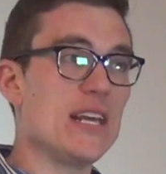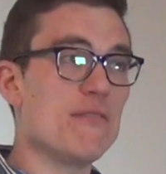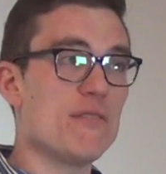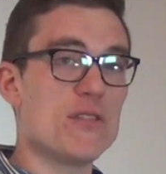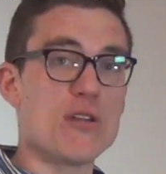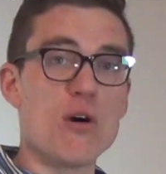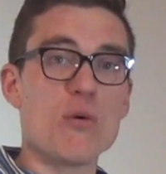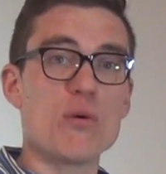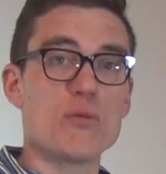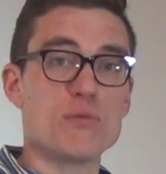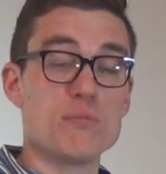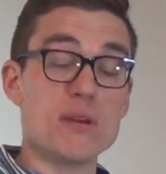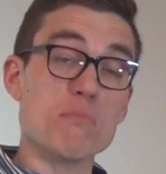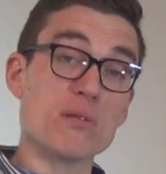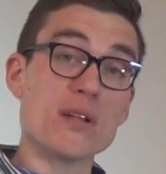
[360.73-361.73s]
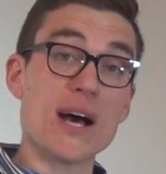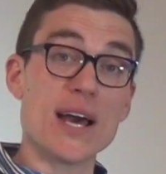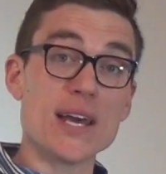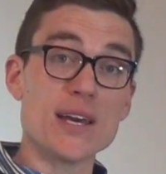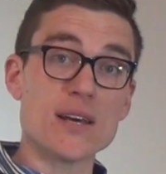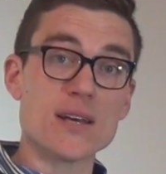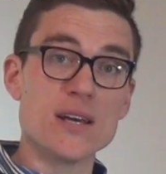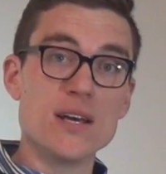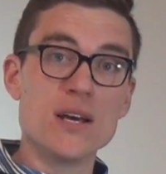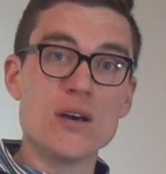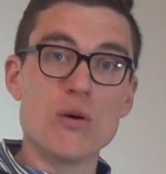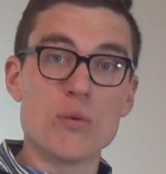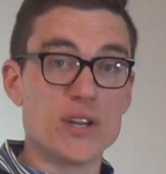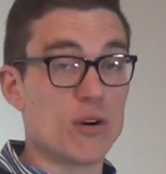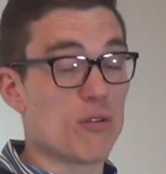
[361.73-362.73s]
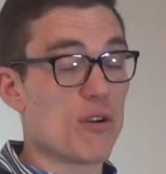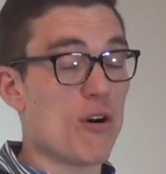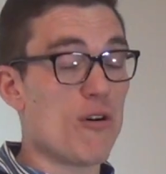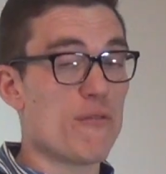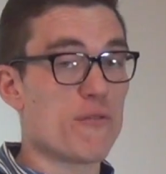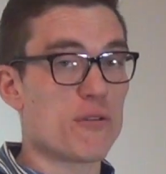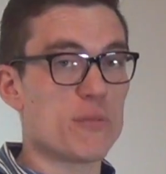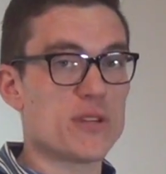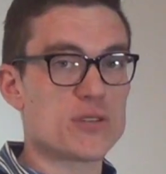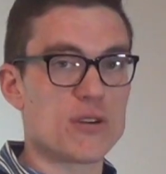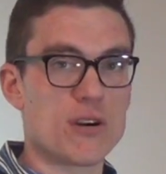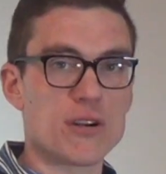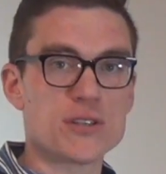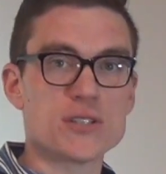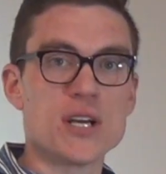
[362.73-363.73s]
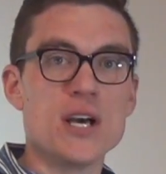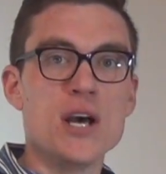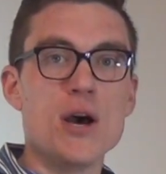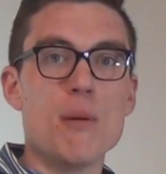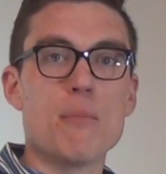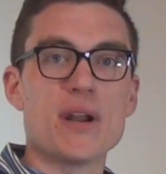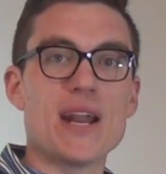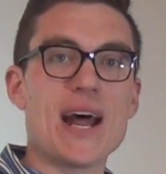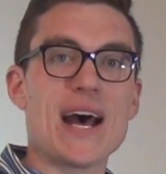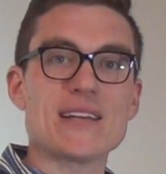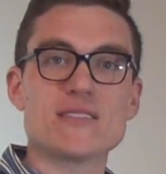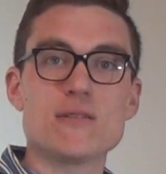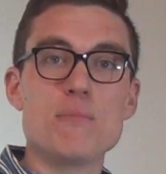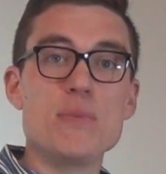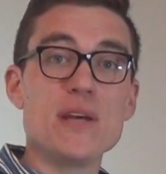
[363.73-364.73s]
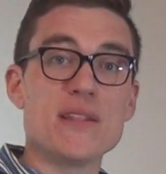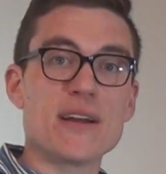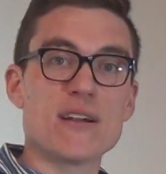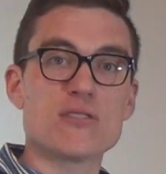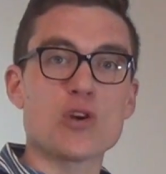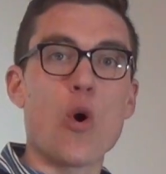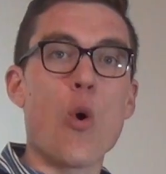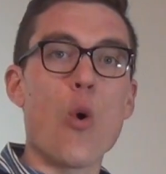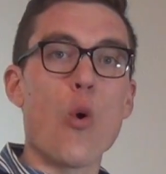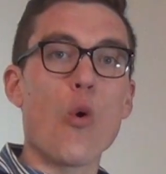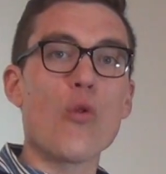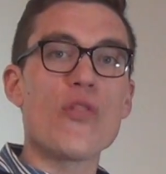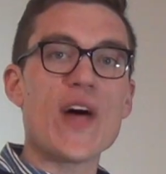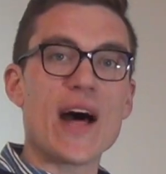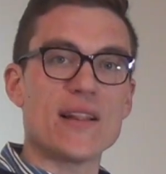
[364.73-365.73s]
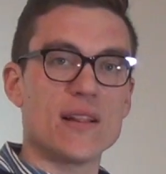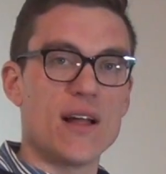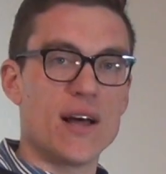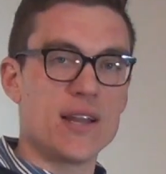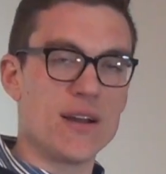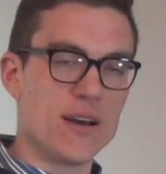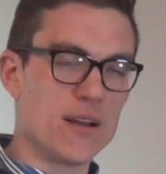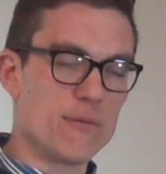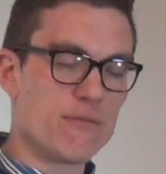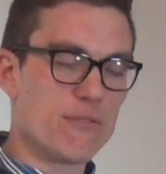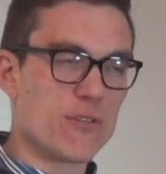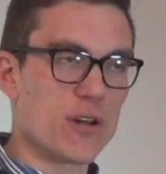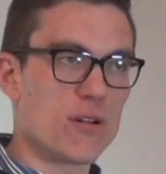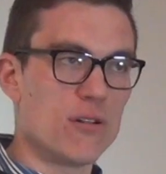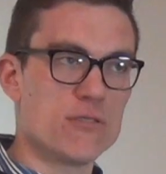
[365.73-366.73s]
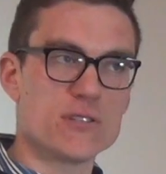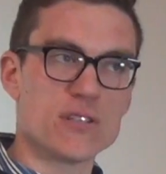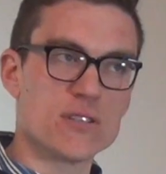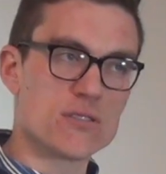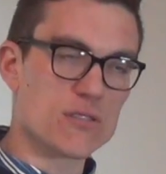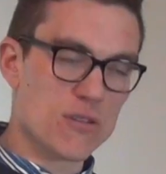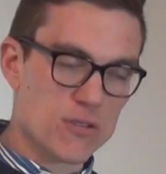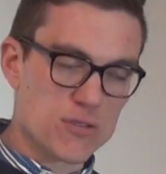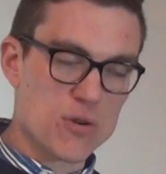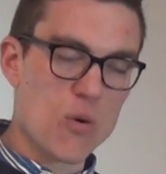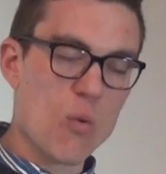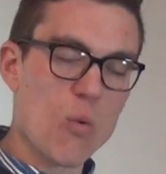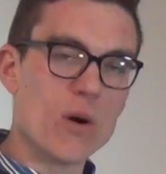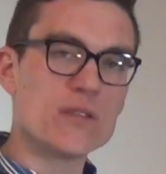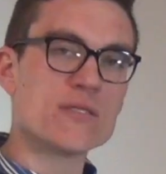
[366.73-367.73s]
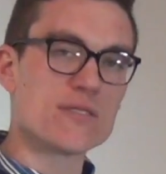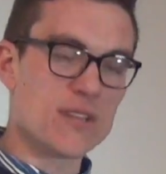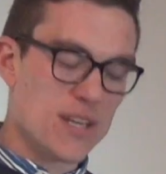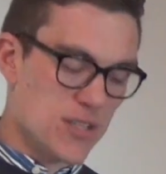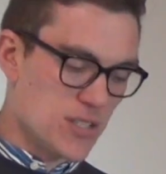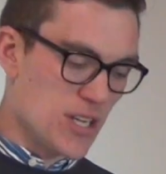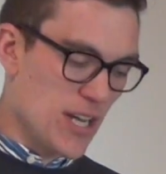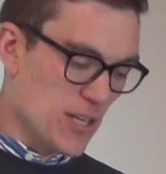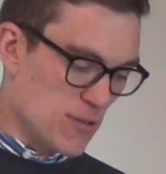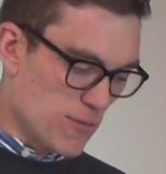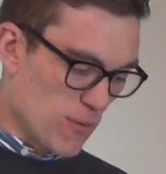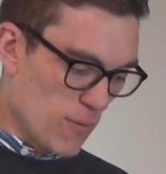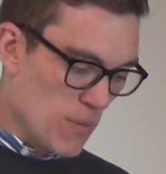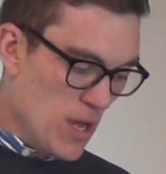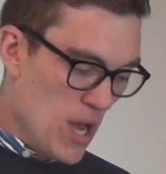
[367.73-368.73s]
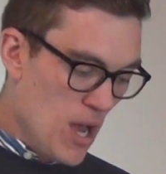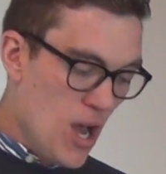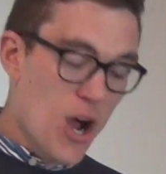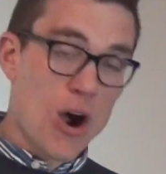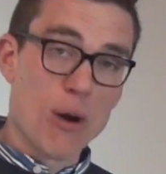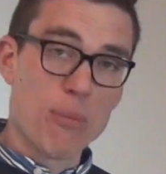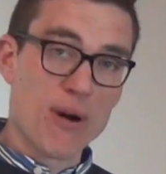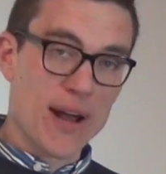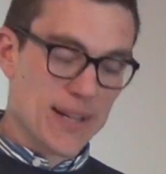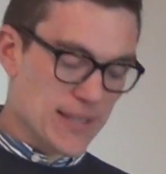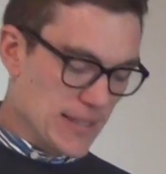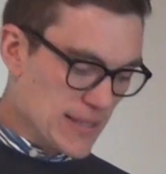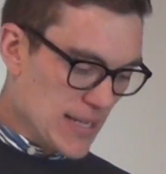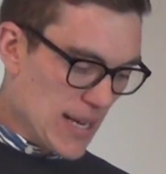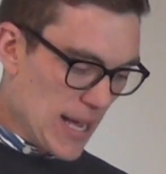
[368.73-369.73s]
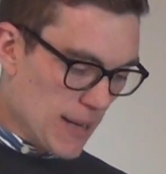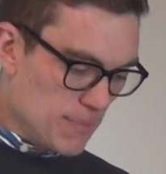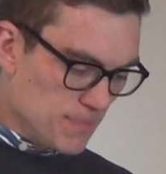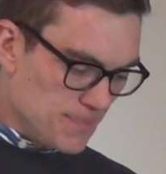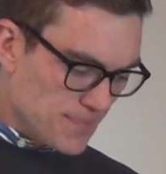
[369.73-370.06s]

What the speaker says: even though it would be blank. We don't know if it'll be charged, but it has to be there to hold that line item for the closing disclosure. One slight change from our practice today.